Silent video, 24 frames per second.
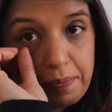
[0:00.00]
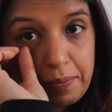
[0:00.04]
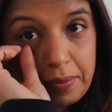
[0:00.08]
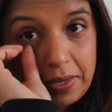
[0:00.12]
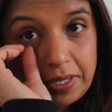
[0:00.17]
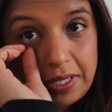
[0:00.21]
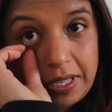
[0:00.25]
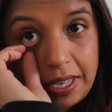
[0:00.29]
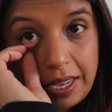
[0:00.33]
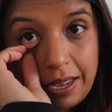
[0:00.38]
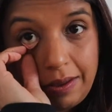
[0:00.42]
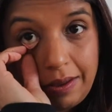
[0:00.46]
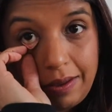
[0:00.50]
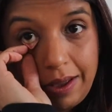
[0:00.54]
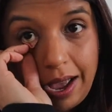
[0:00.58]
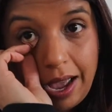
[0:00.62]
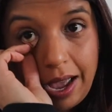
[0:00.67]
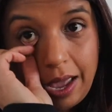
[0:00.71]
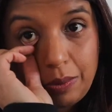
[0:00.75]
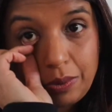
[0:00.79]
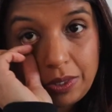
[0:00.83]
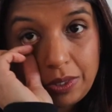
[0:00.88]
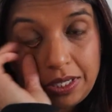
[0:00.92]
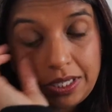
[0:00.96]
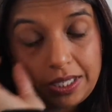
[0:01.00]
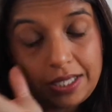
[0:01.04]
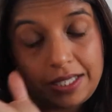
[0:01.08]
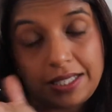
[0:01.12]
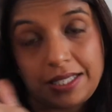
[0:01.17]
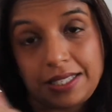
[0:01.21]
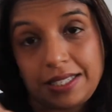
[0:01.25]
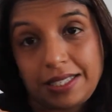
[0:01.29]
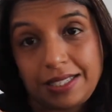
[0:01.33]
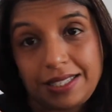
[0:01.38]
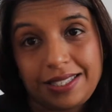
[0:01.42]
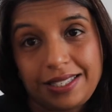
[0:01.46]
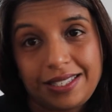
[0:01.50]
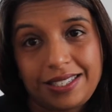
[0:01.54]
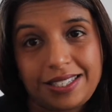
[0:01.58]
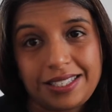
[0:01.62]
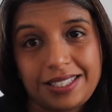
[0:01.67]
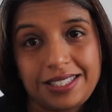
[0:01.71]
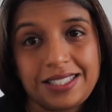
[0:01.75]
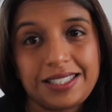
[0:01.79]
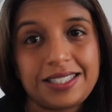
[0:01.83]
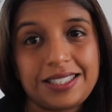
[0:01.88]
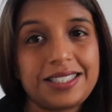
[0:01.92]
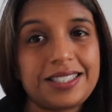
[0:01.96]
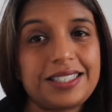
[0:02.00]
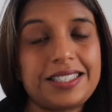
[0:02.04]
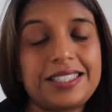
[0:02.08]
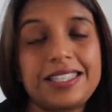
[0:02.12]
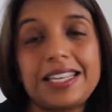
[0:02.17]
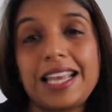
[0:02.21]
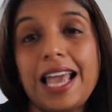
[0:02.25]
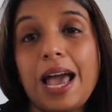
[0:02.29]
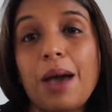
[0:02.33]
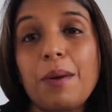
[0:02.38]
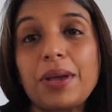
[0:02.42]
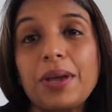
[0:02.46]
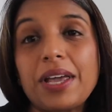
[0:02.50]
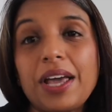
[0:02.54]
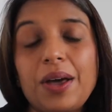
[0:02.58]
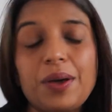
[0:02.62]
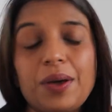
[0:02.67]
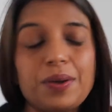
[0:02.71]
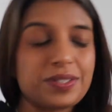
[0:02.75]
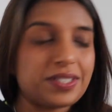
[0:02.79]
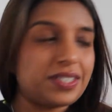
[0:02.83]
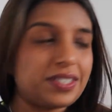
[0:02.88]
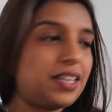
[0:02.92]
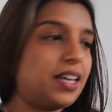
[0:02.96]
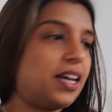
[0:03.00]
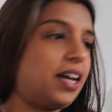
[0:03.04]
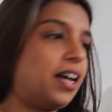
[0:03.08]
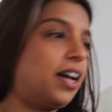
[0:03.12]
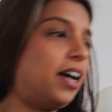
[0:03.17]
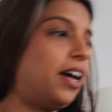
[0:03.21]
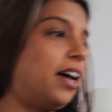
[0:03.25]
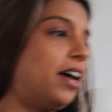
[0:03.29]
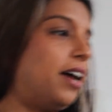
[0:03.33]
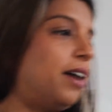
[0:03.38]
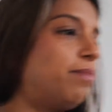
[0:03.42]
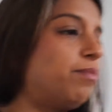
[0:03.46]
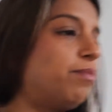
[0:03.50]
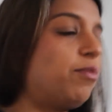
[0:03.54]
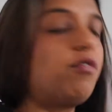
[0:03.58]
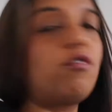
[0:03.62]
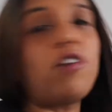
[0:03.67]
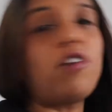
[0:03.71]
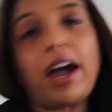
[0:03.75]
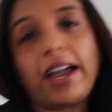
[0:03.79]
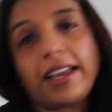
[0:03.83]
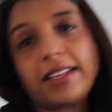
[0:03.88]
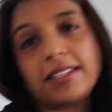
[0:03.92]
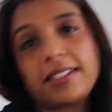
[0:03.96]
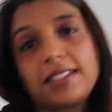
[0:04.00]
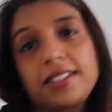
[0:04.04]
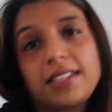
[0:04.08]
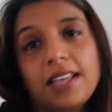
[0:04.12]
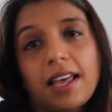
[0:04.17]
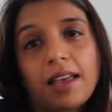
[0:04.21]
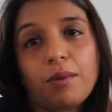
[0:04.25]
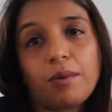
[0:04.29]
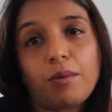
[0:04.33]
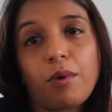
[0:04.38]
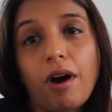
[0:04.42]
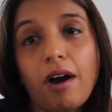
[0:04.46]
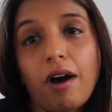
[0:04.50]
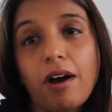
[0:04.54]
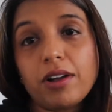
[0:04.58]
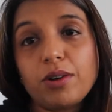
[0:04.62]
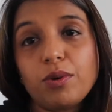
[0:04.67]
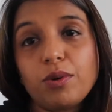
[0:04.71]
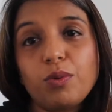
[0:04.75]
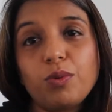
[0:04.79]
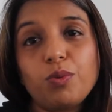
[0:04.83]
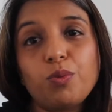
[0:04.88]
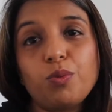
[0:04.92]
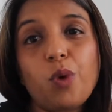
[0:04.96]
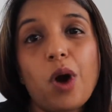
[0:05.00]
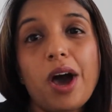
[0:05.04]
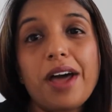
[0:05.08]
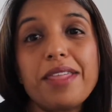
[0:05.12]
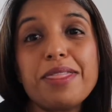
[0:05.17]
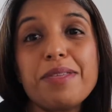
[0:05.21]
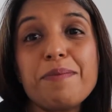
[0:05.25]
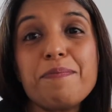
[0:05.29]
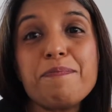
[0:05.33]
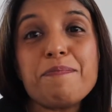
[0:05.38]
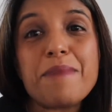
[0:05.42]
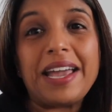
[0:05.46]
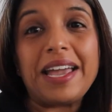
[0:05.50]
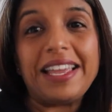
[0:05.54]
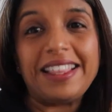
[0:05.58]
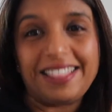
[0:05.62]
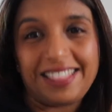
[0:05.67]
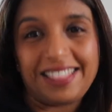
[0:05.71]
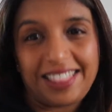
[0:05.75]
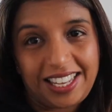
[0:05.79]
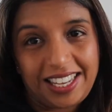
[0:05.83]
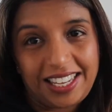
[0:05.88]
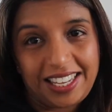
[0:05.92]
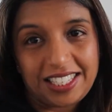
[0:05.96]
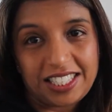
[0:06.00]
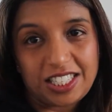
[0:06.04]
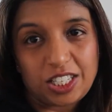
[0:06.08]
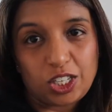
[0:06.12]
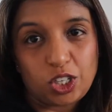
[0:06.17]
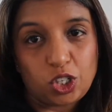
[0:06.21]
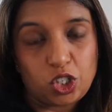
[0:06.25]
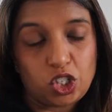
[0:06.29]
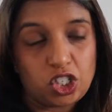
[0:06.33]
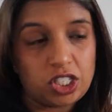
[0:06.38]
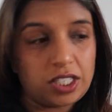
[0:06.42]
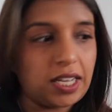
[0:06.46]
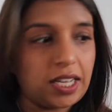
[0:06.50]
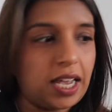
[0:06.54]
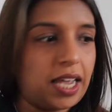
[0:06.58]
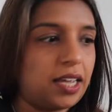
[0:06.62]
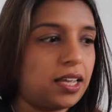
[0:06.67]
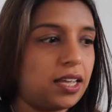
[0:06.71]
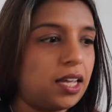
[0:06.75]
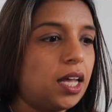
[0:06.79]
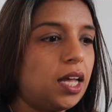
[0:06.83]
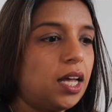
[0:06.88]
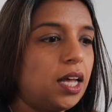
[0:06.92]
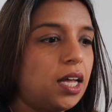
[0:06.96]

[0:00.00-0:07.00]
So I would just see how it goes. Right. So what are the main things that you should take?